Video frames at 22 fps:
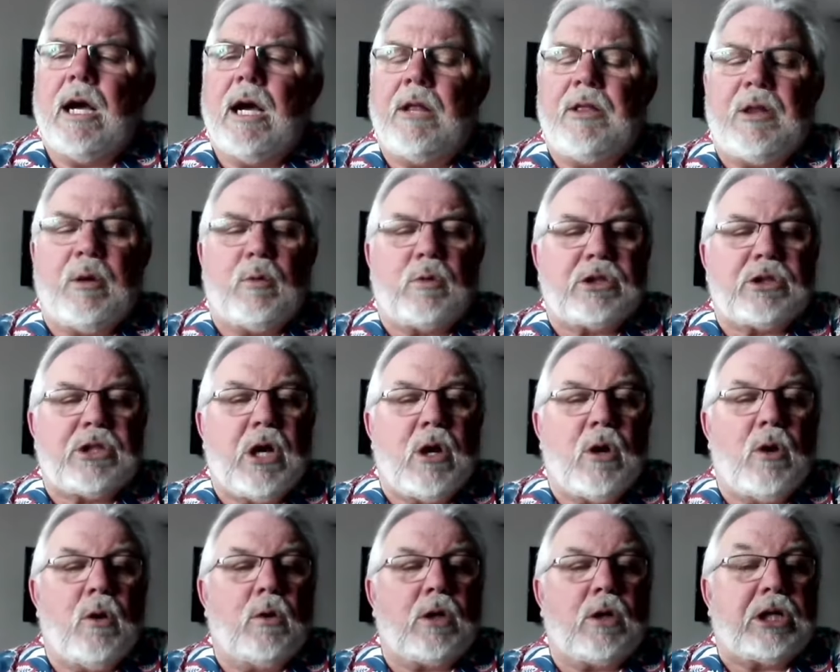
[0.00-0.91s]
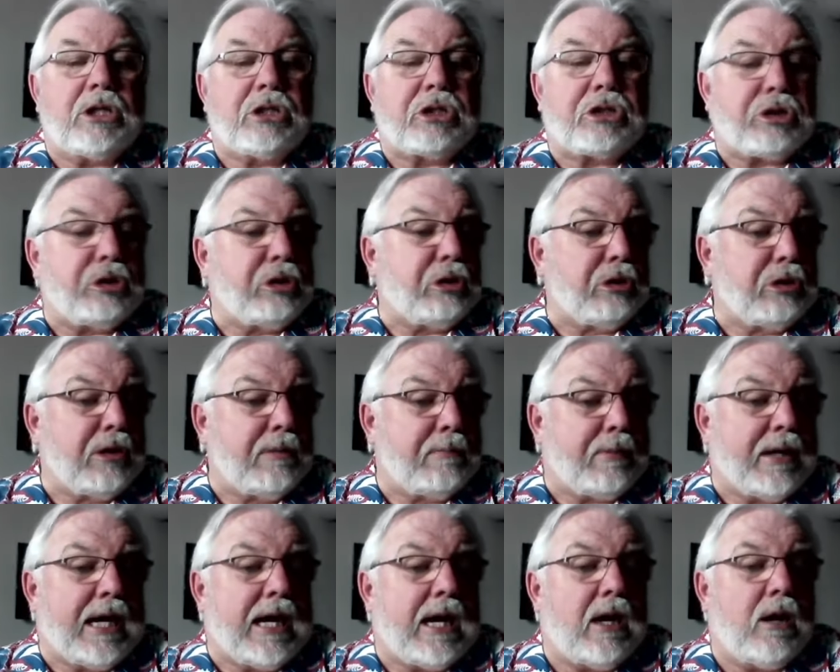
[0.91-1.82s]
There was no concern
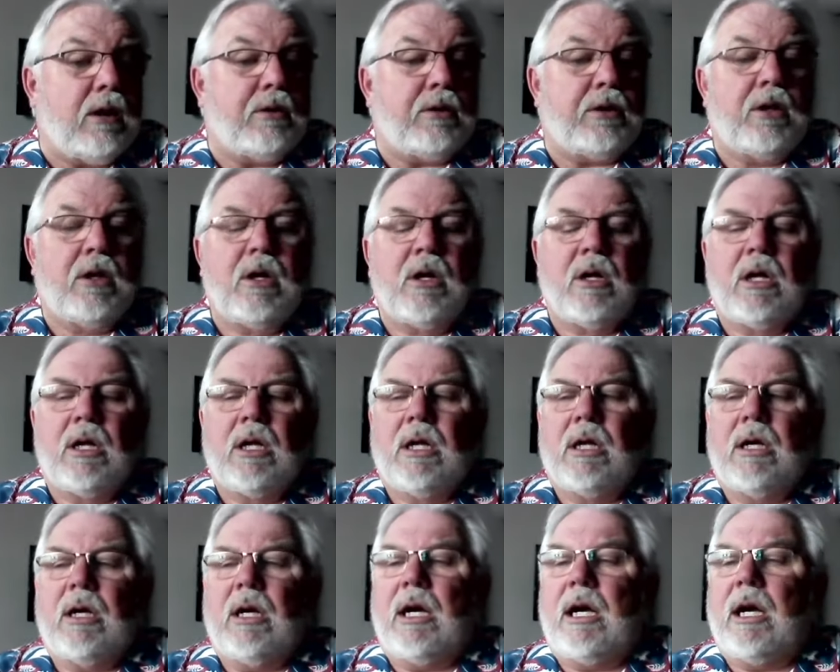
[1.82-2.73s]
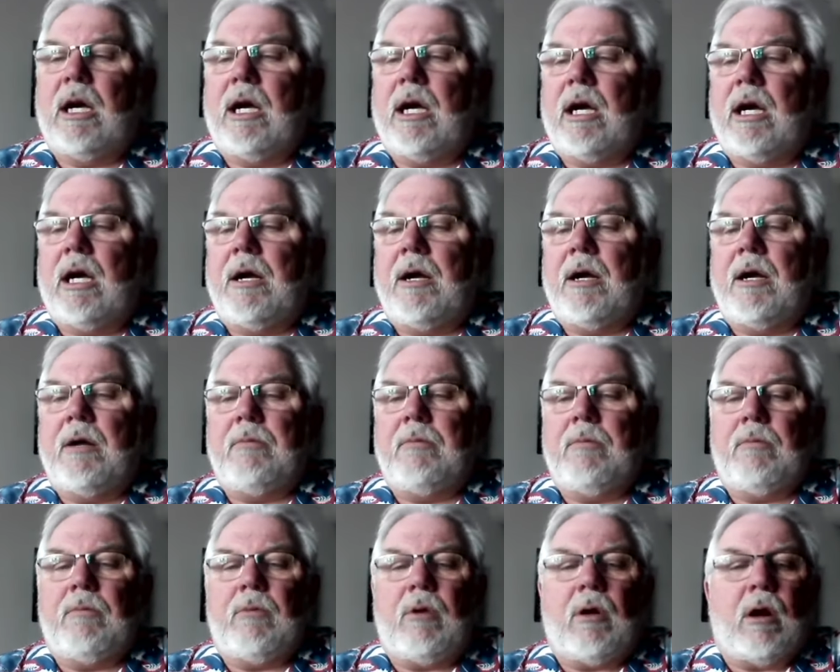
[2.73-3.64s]
about
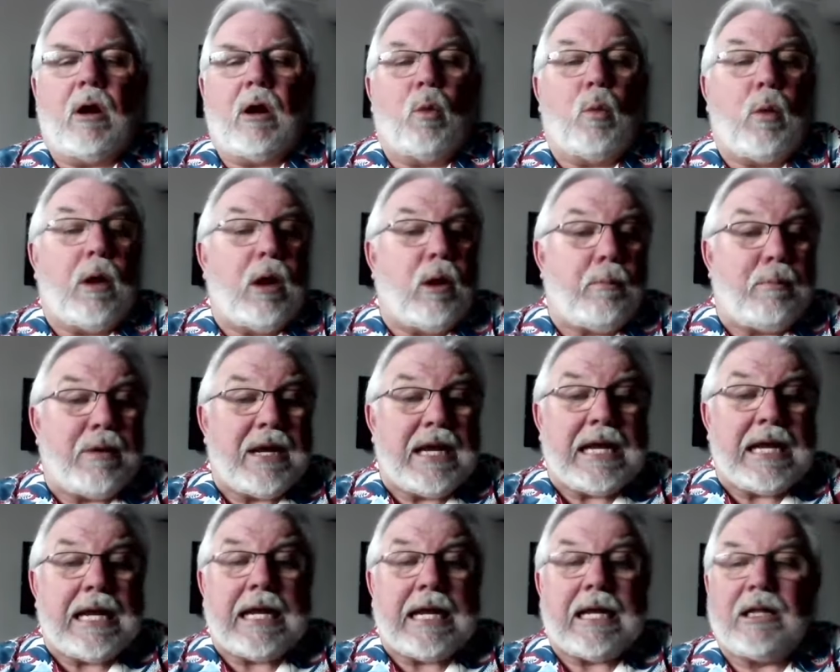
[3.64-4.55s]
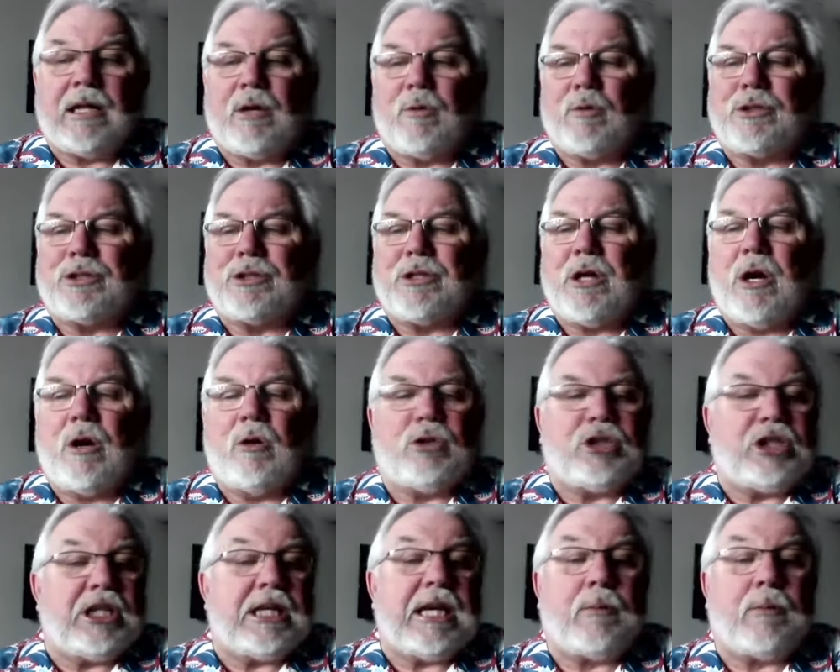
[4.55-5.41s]
our well-being. There was no, gee,